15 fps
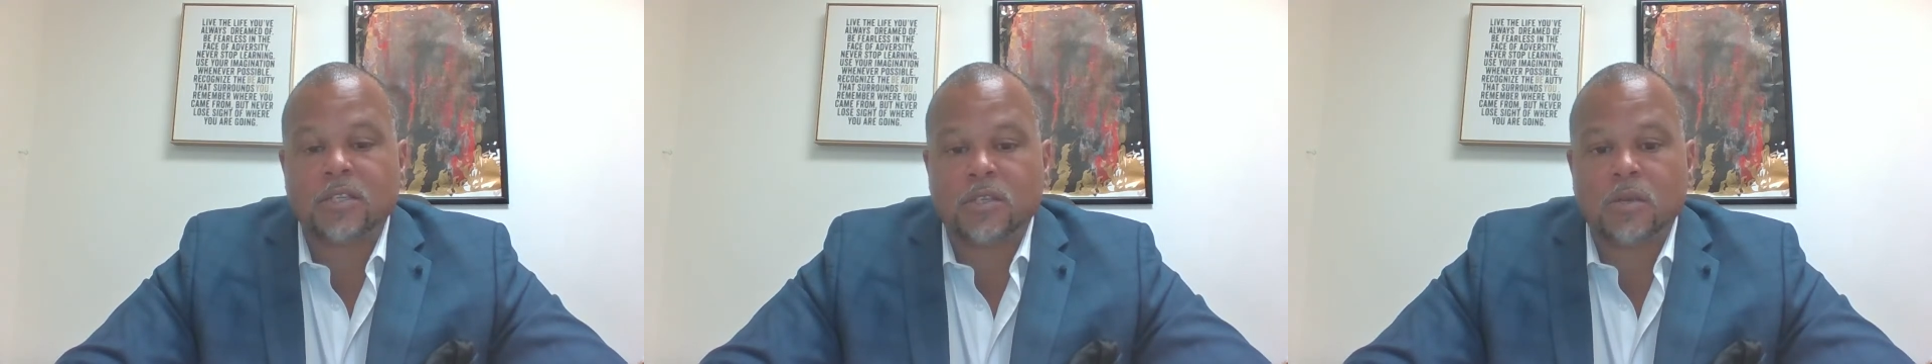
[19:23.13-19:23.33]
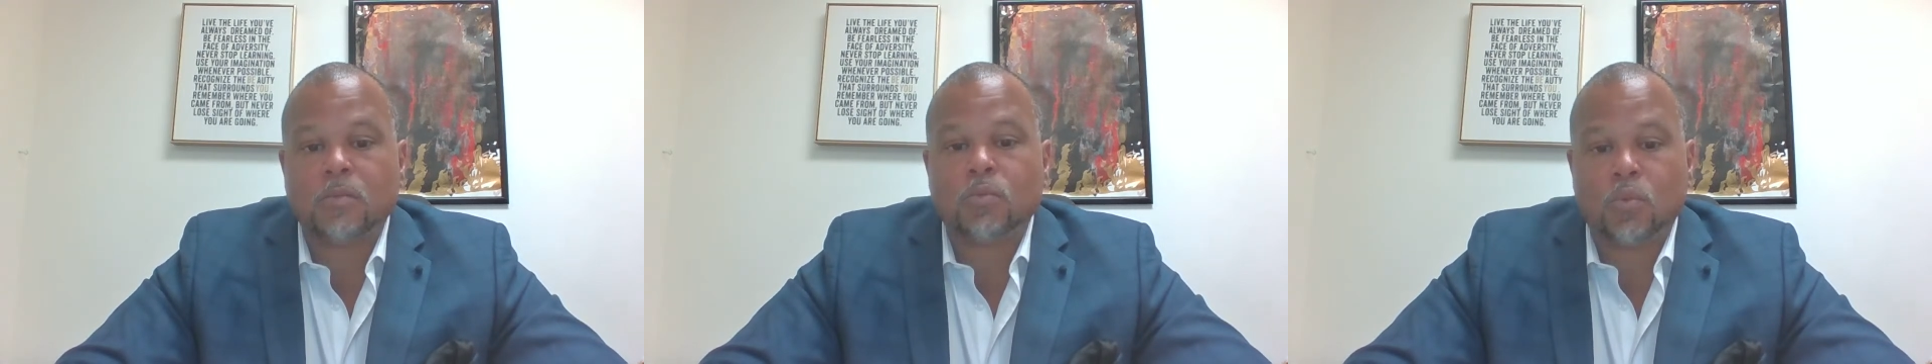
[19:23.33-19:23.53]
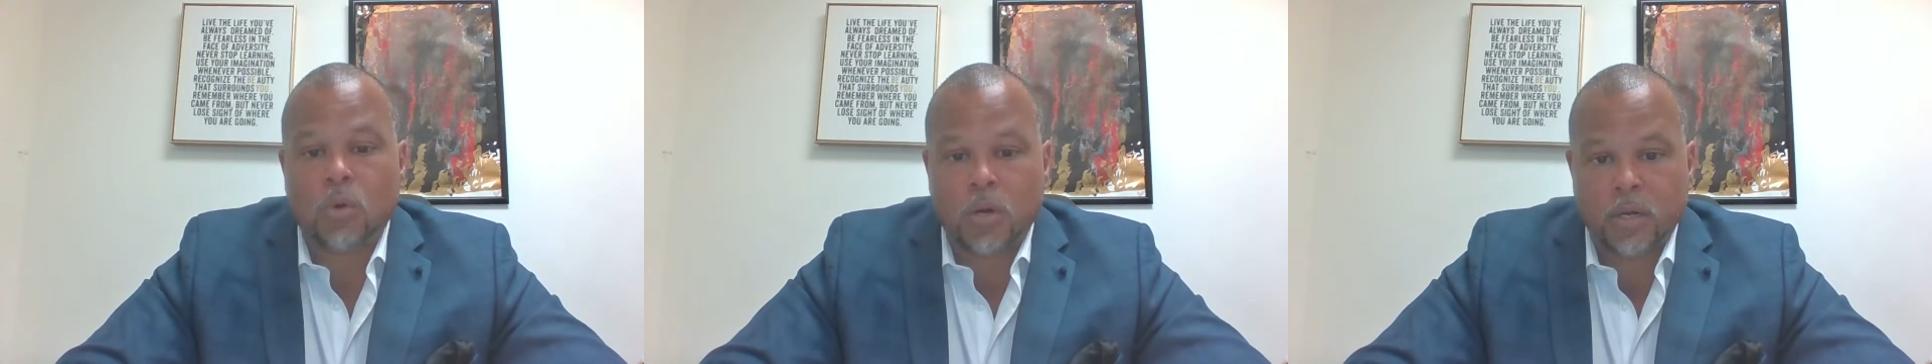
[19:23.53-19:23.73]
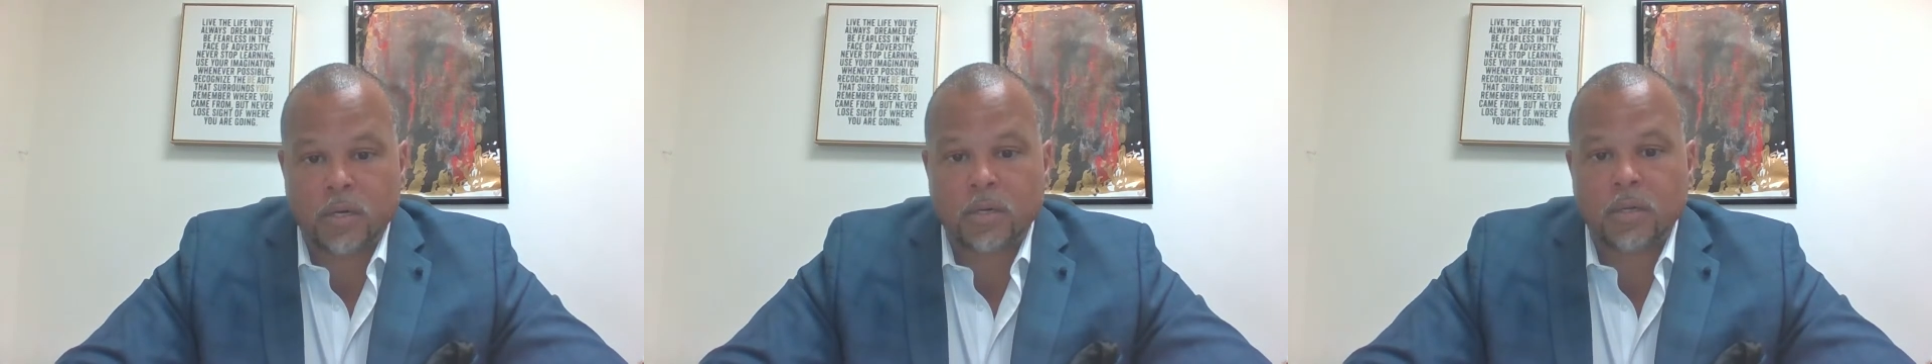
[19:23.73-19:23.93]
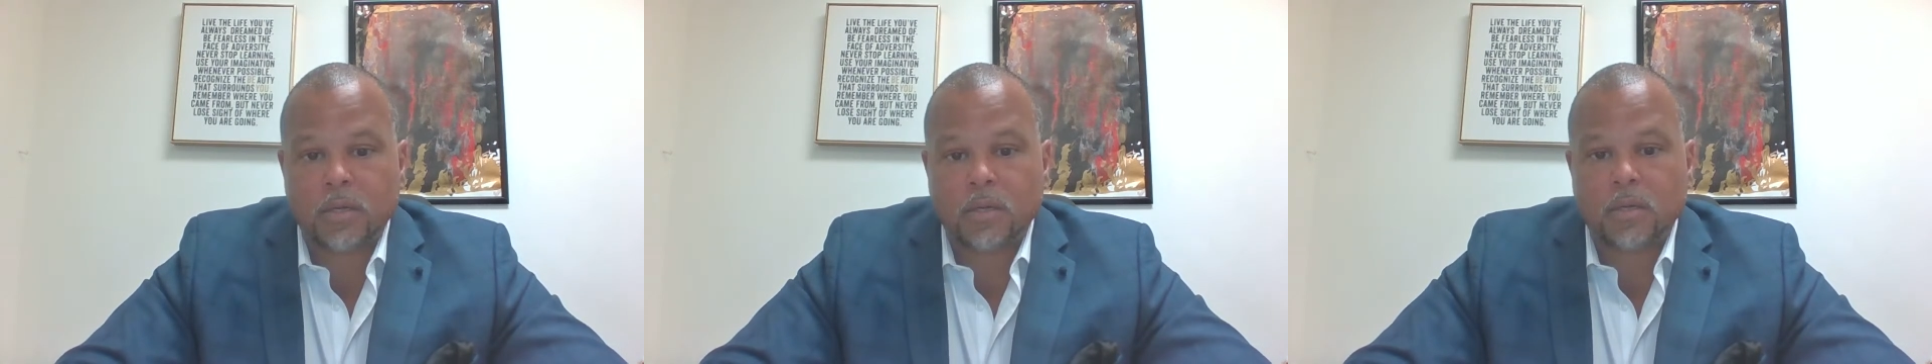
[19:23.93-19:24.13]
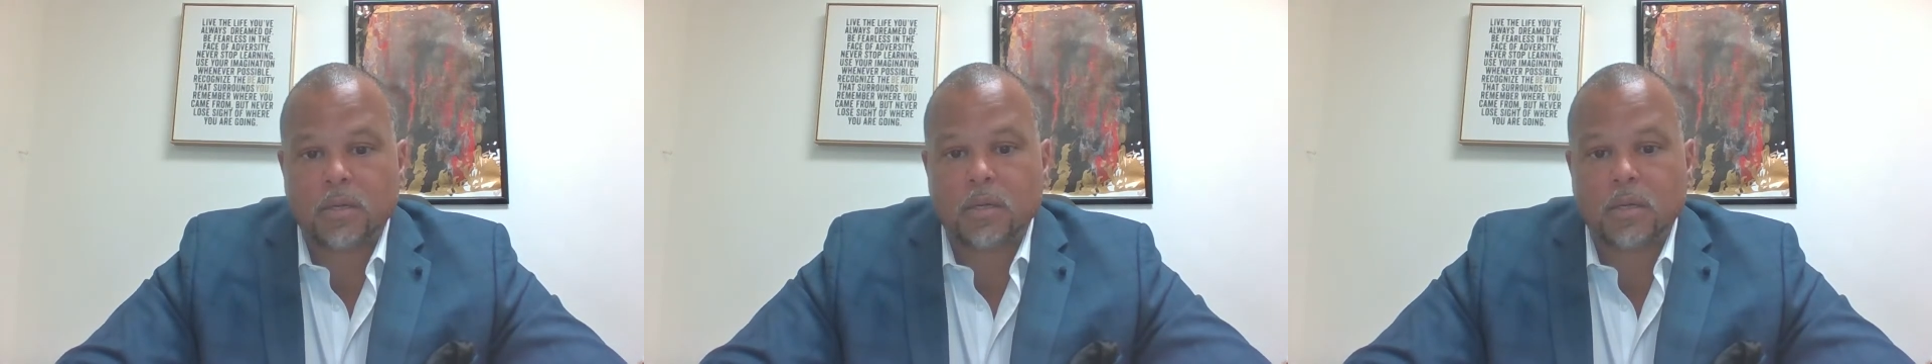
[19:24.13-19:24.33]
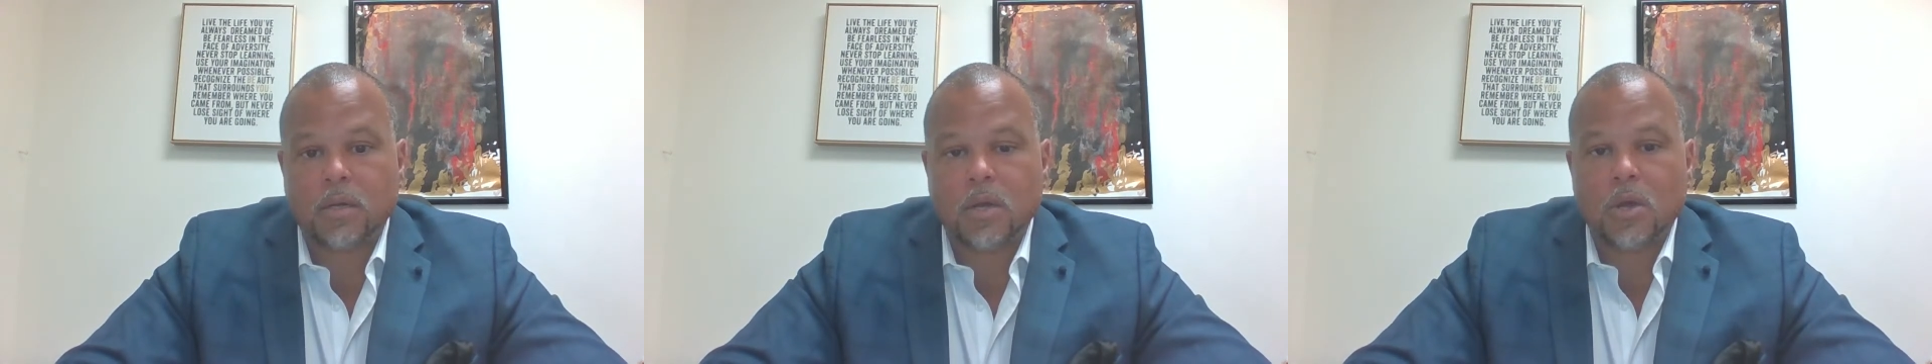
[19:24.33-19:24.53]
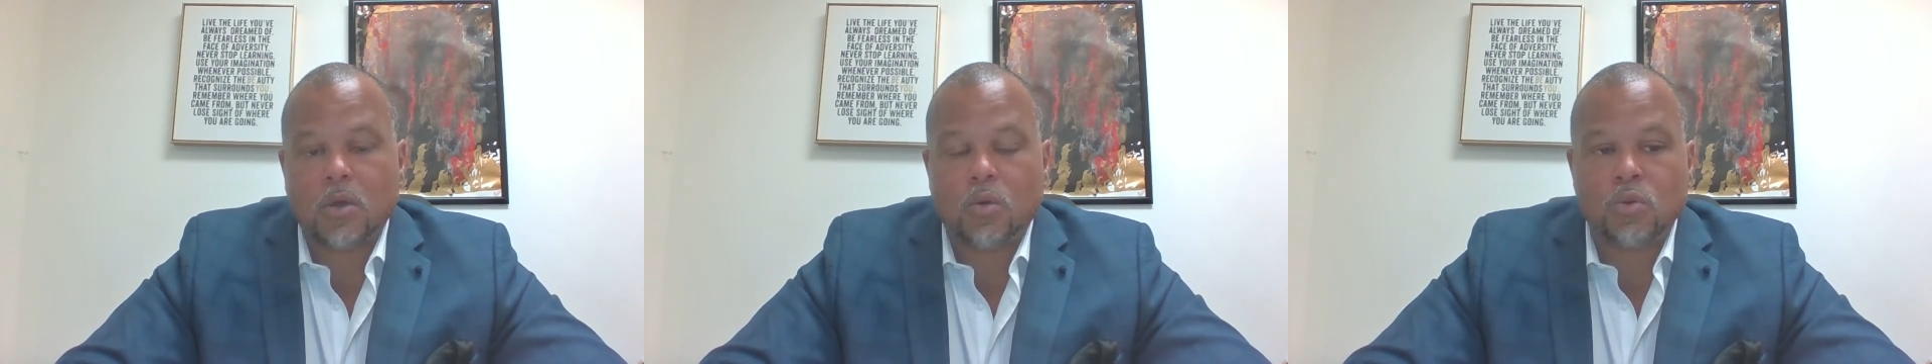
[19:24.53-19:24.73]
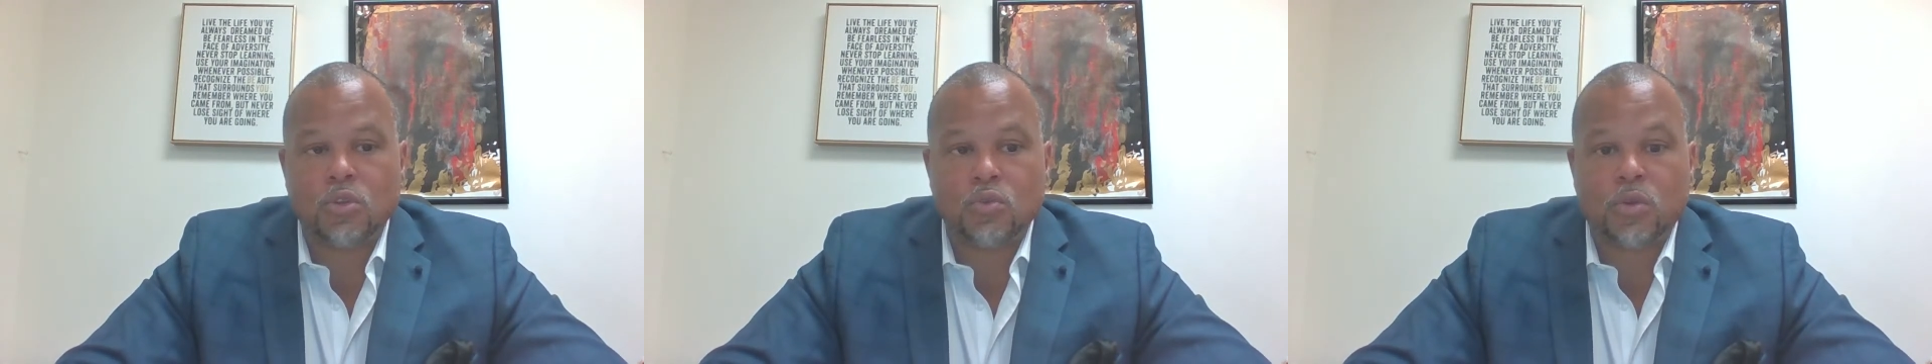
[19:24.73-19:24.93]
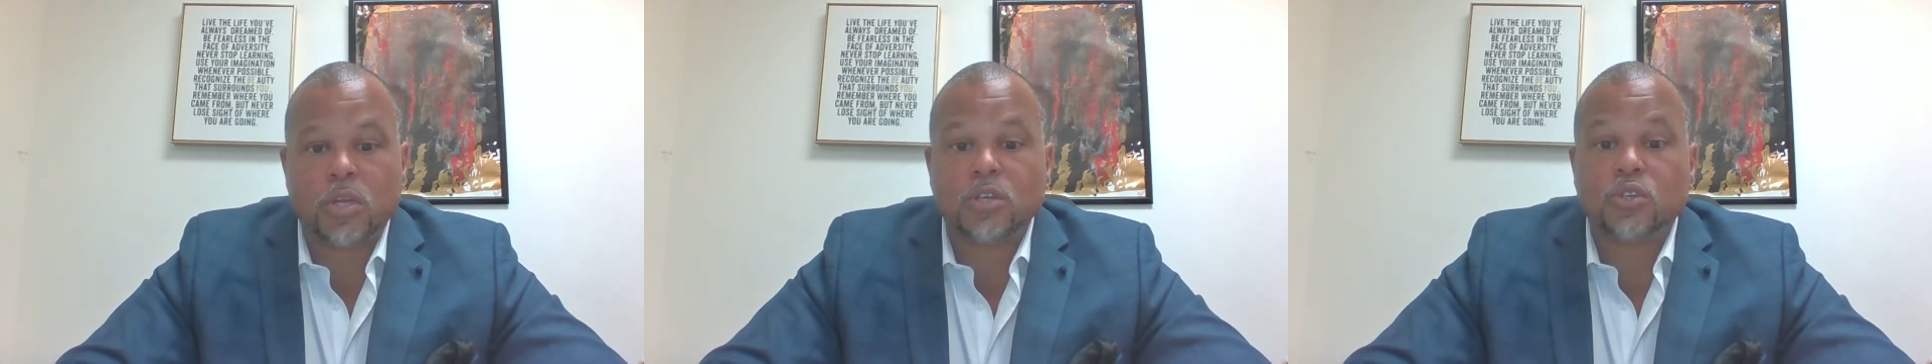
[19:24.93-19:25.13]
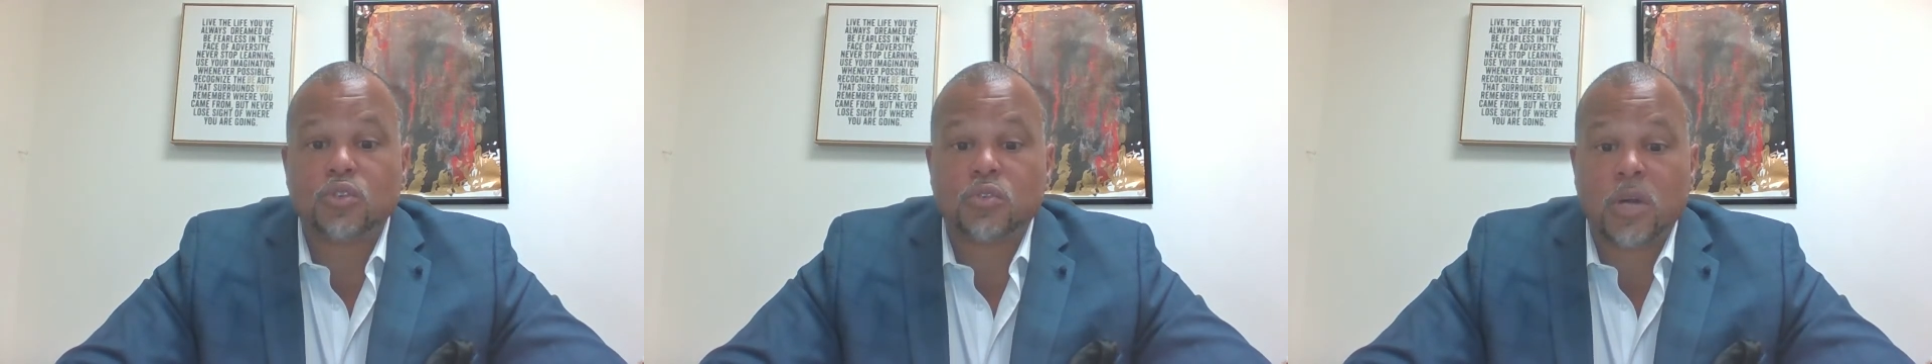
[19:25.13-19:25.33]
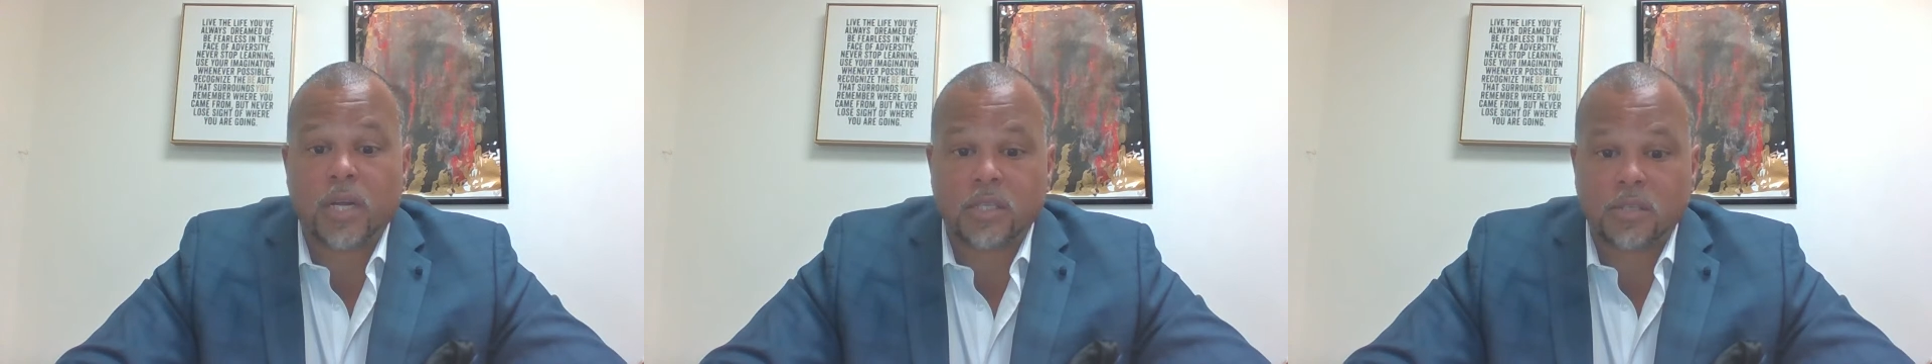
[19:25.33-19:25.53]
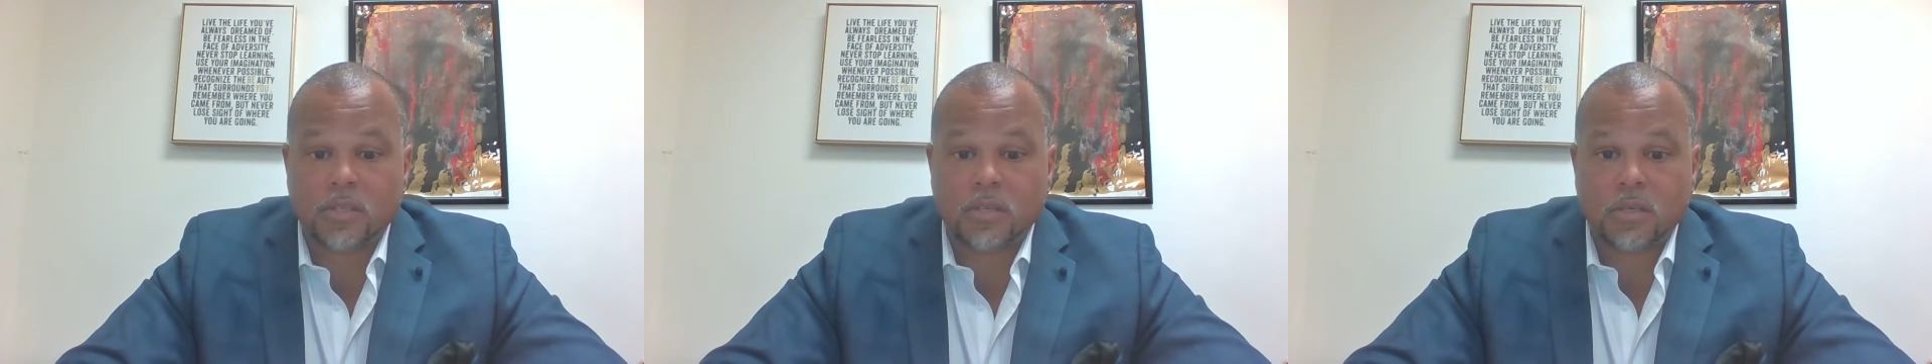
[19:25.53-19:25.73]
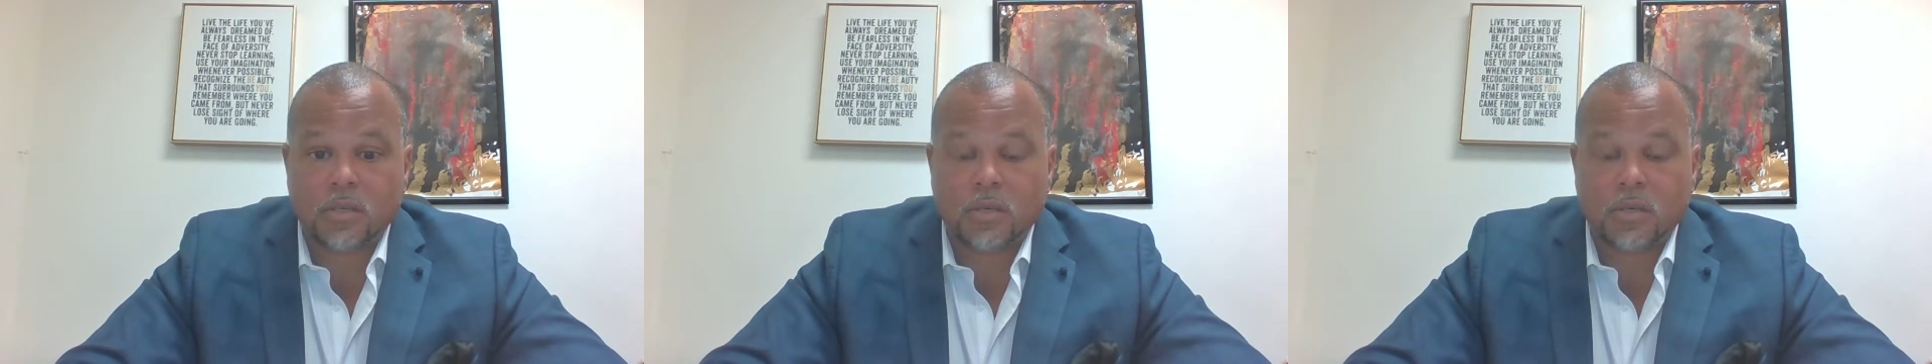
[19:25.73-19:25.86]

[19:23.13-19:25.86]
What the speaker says: someone who you can trust,